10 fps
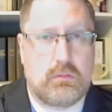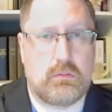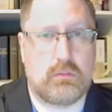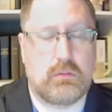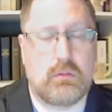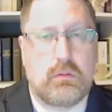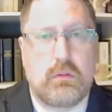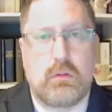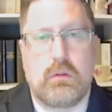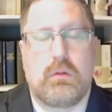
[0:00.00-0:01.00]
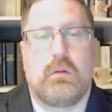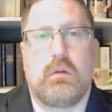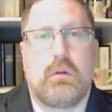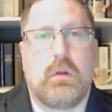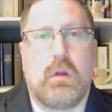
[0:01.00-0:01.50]

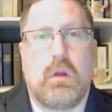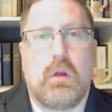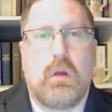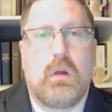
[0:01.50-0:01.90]
[no speech]